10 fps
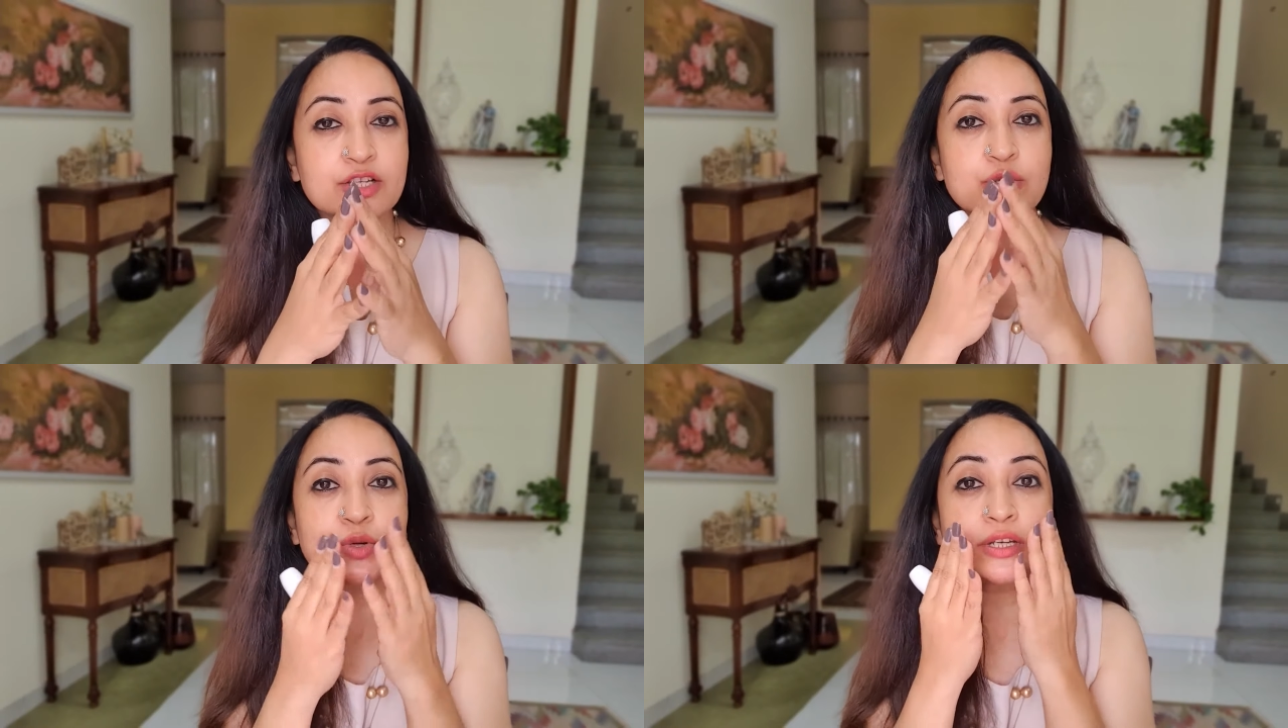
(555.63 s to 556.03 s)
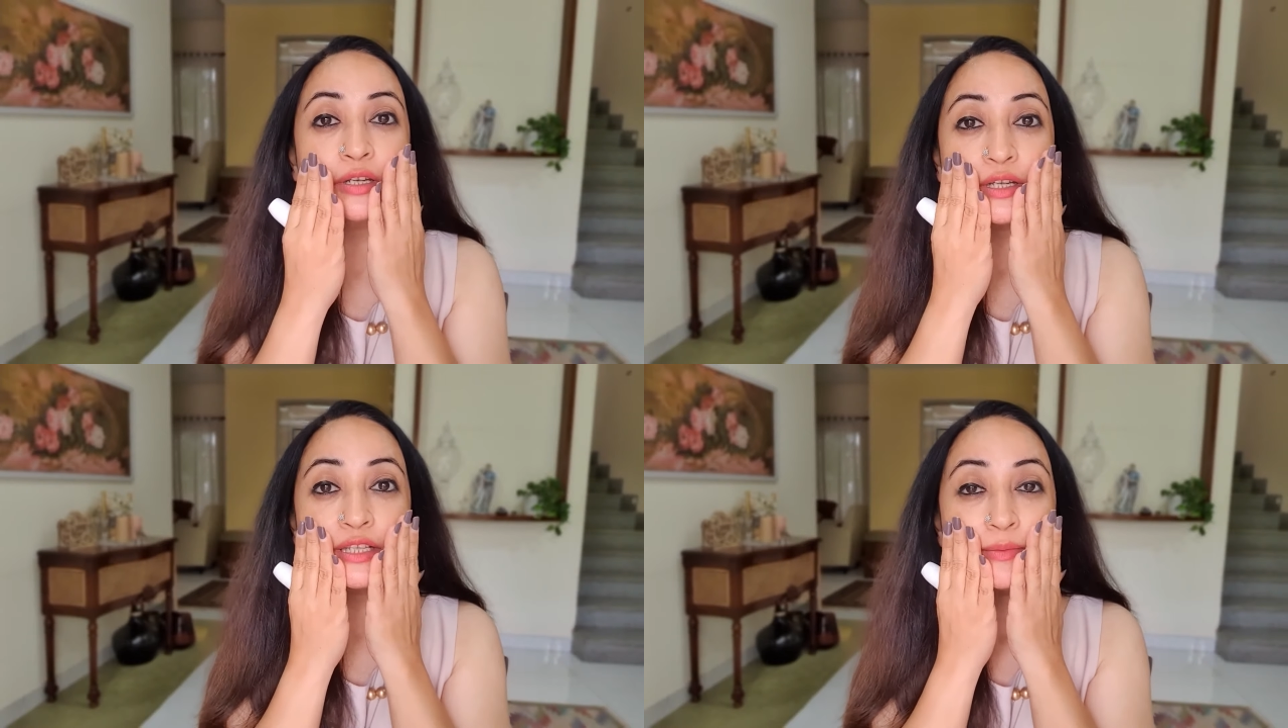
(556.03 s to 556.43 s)
So it
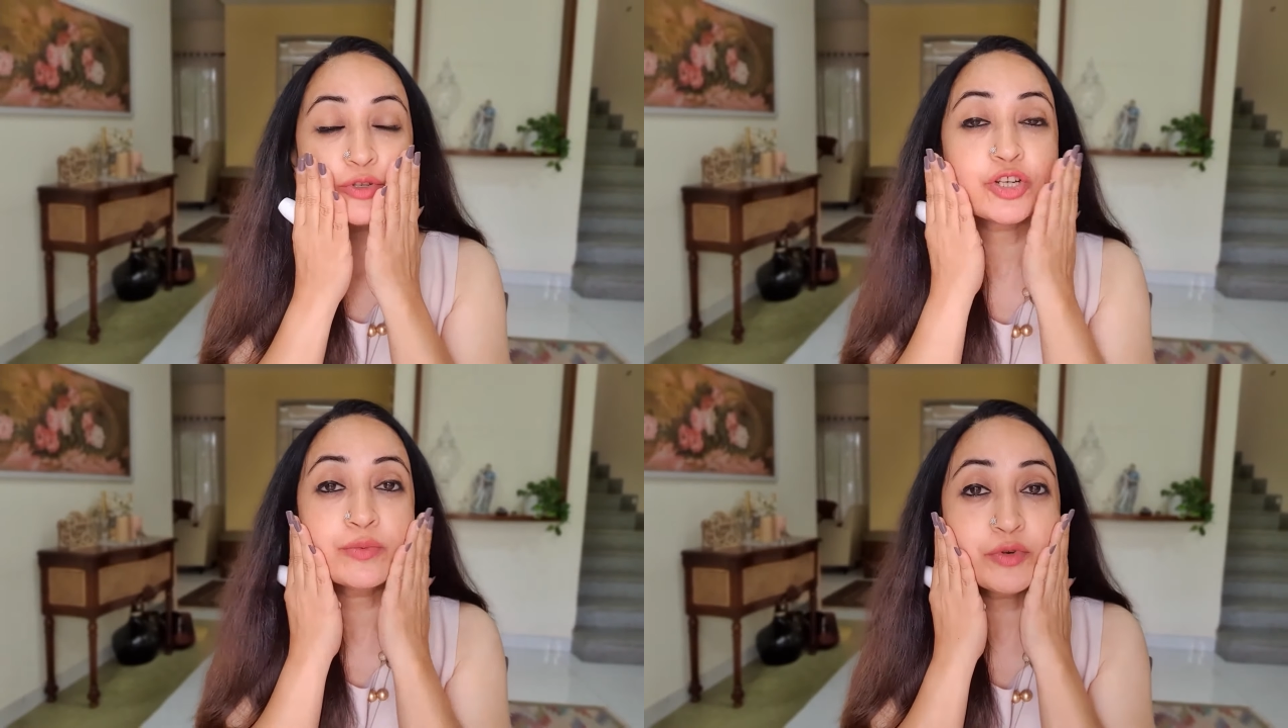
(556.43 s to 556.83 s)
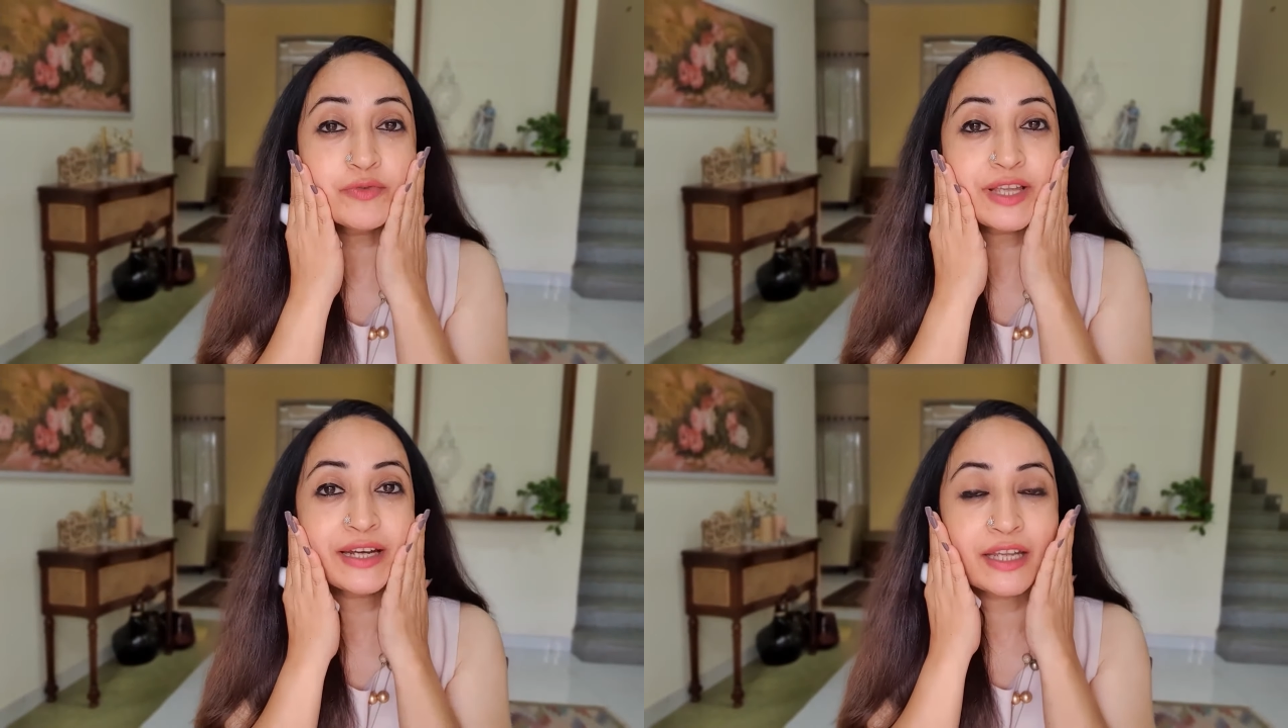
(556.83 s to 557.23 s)
is able to
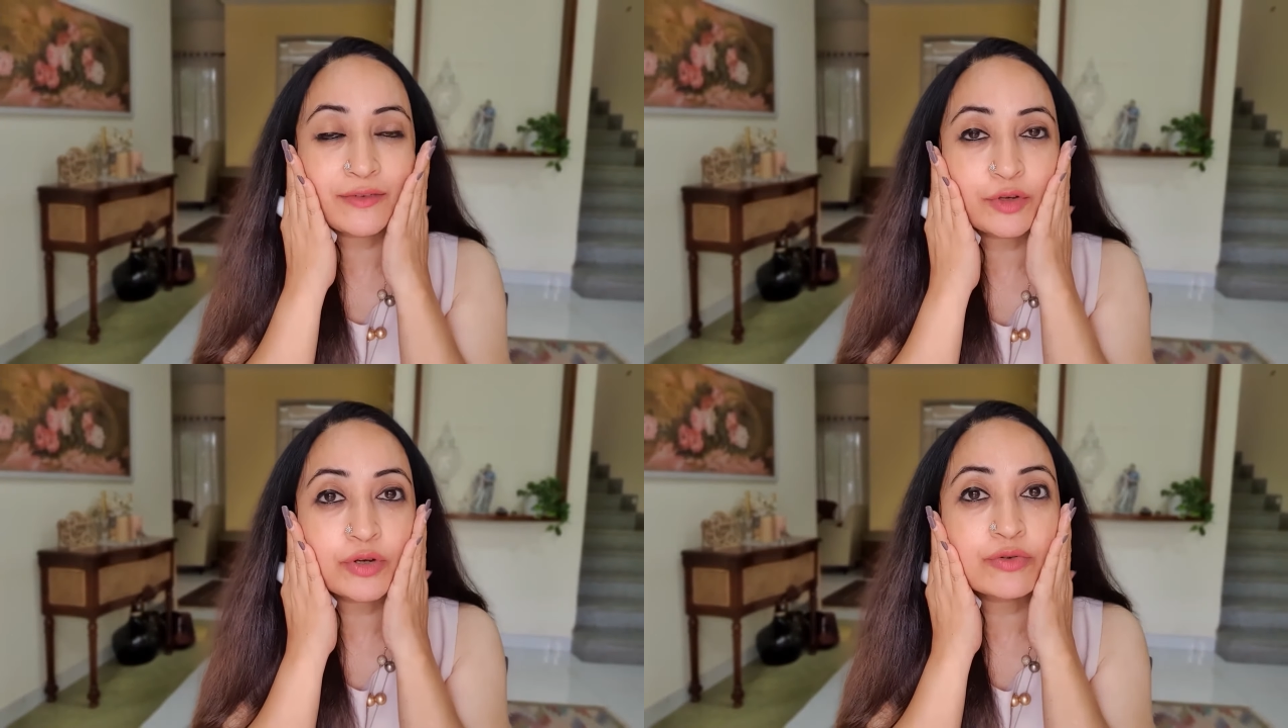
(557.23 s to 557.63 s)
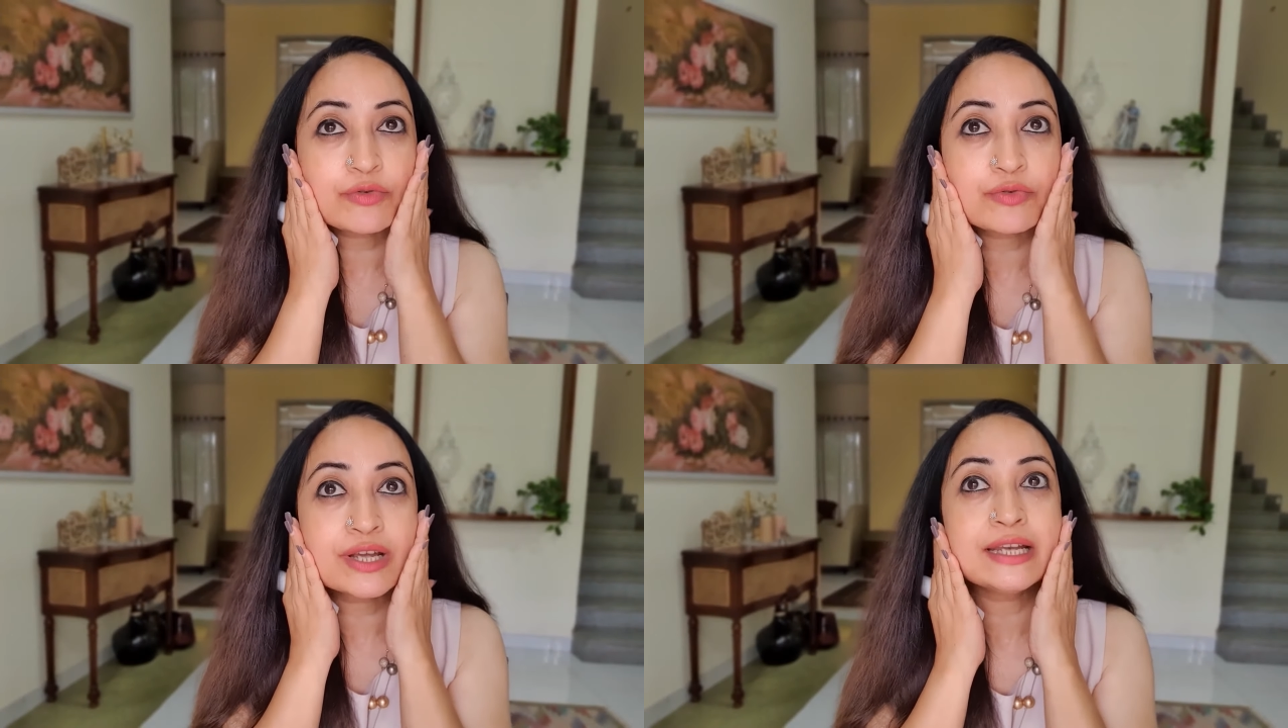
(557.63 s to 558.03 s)
remove that and give you a
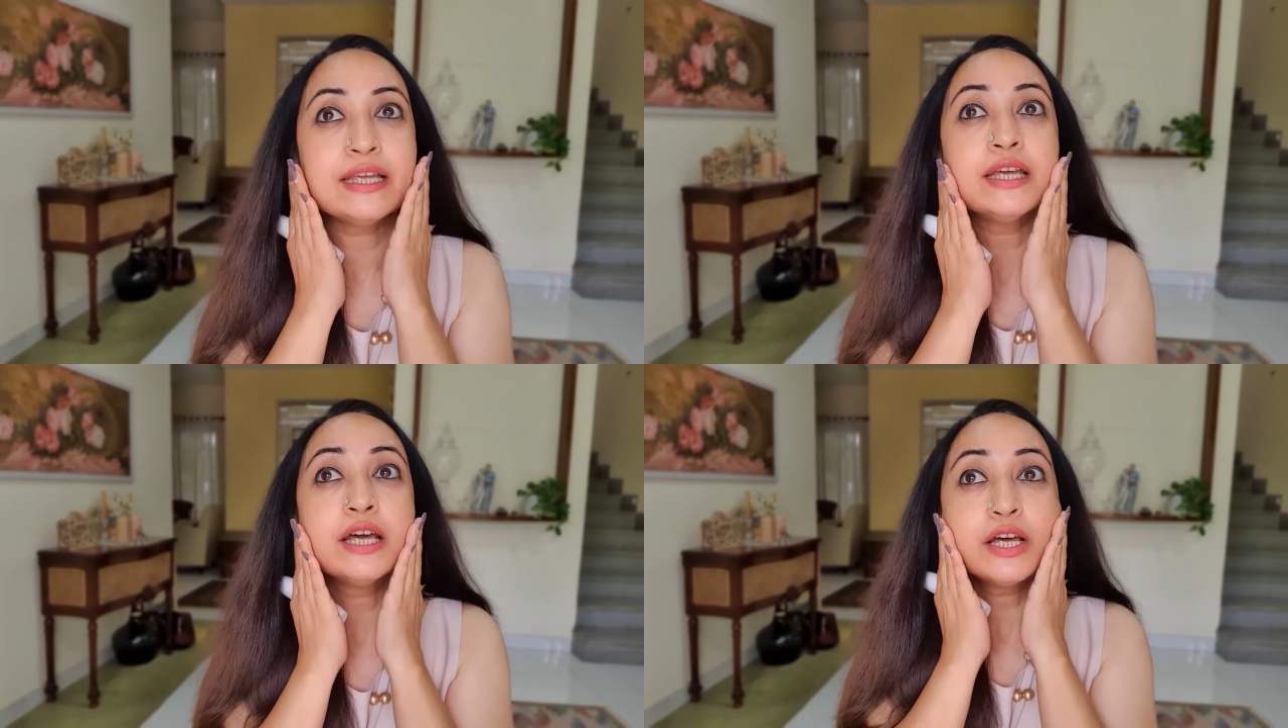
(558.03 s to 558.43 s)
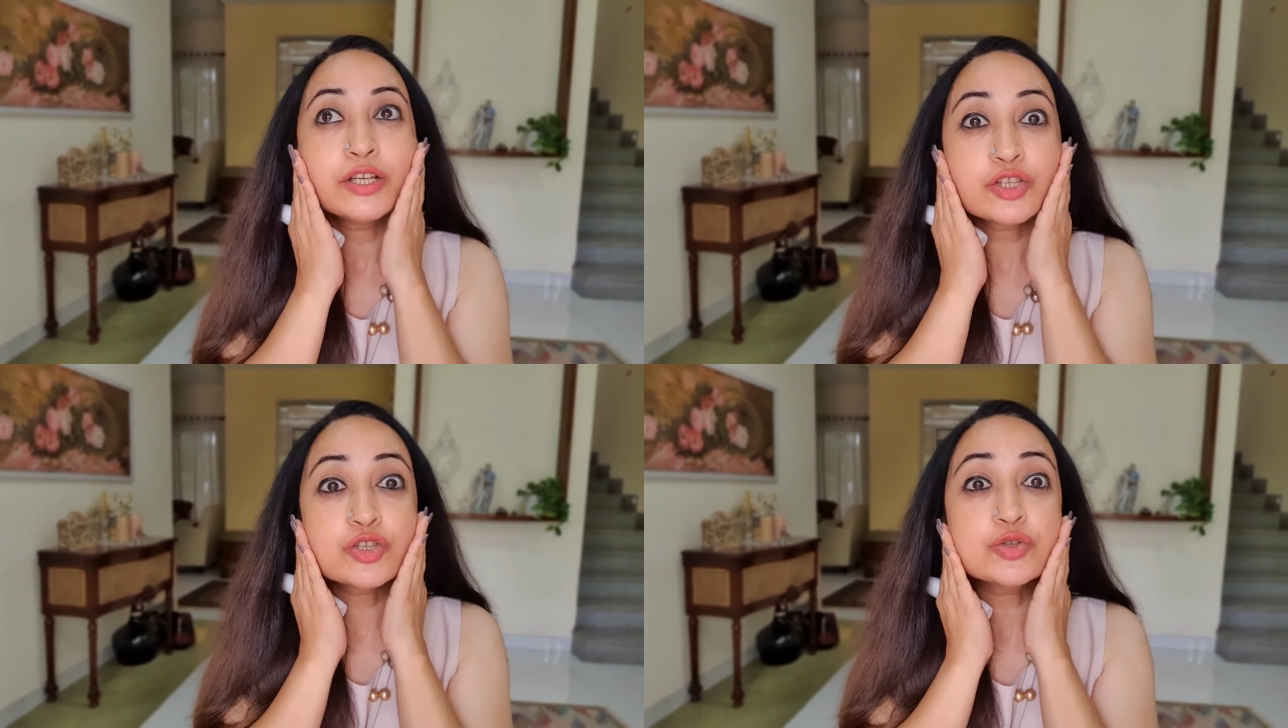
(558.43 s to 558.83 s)
really
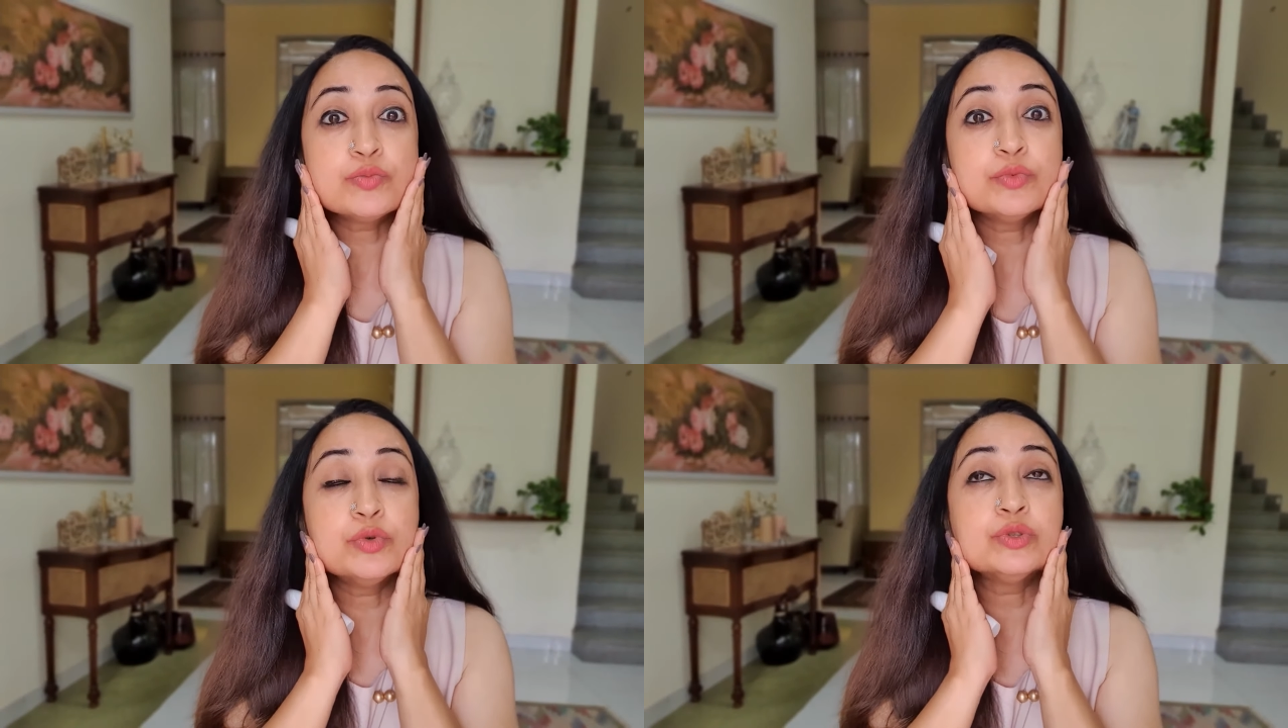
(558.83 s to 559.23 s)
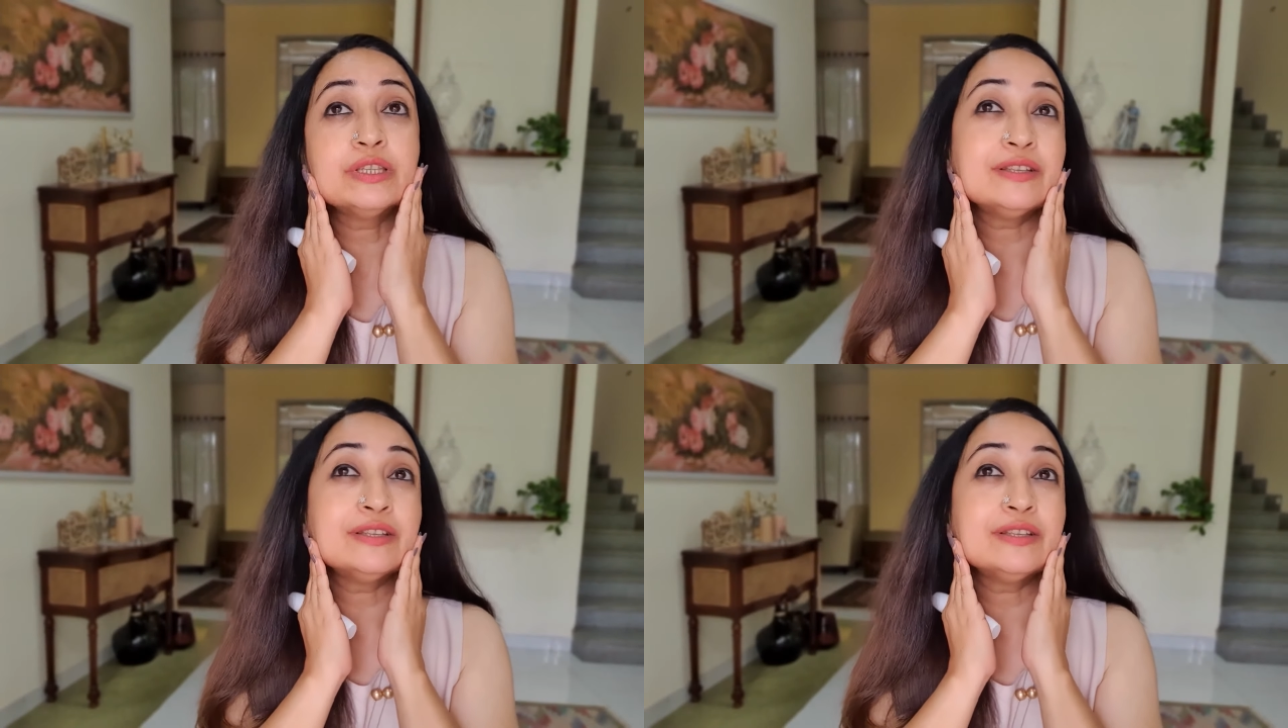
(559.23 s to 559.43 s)
smooth